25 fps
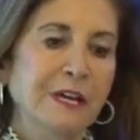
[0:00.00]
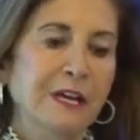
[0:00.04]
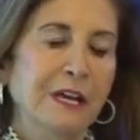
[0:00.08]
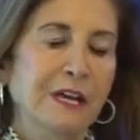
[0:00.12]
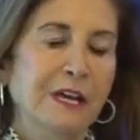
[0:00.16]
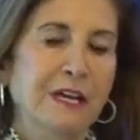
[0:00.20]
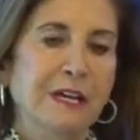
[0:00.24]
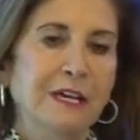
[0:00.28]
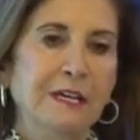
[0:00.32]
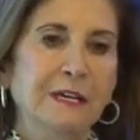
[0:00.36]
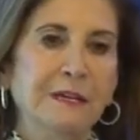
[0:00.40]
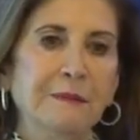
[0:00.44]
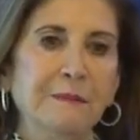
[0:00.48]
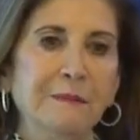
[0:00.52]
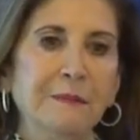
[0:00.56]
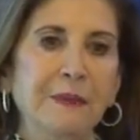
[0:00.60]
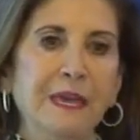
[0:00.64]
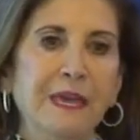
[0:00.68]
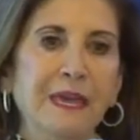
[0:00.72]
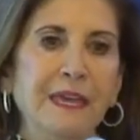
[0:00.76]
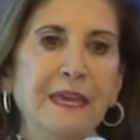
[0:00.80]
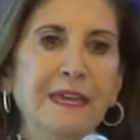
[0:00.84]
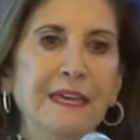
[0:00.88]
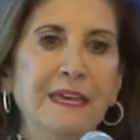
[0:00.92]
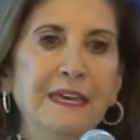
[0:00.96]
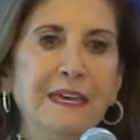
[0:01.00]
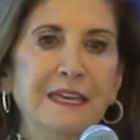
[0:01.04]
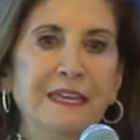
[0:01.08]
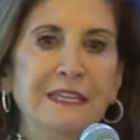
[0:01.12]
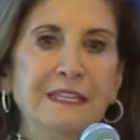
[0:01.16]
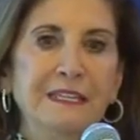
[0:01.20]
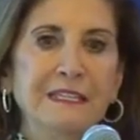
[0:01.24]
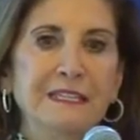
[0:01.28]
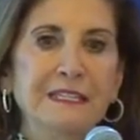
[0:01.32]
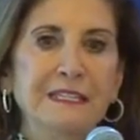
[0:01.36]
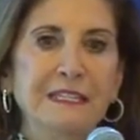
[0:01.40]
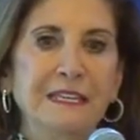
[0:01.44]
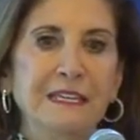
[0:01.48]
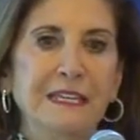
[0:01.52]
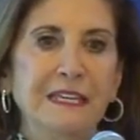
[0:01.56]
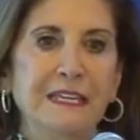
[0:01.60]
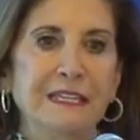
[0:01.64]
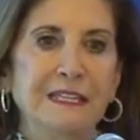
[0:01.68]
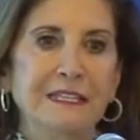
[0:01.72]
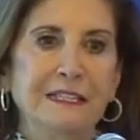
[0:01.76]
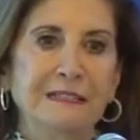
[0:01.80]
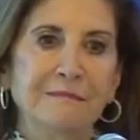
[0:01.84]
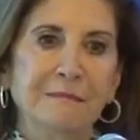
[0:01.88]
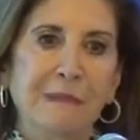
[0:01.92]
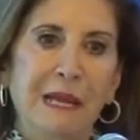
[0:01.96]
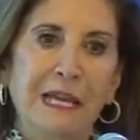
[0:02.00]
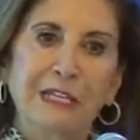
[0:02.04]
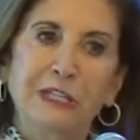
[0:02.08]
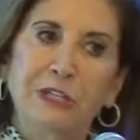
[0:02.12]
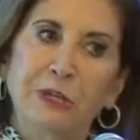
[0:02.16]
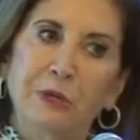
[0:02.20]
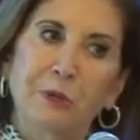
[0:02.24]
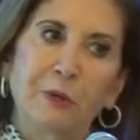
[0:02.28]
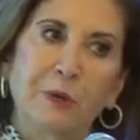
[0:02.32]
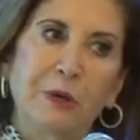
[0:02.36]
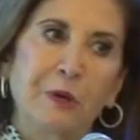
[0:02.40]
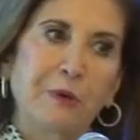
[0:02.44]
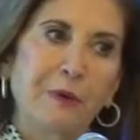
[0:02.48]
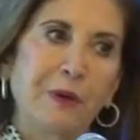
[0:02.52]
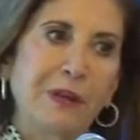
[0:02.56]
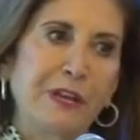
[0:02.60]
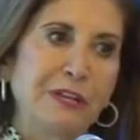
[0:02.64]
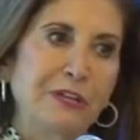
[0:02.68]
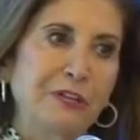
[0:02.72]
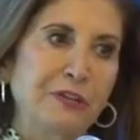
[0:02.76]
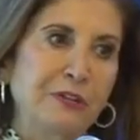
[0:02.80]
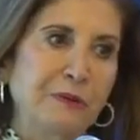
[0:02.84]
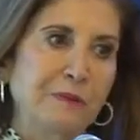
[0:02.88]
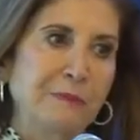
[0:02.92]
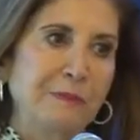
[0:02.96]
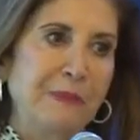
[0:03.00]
and it might go to a creditor.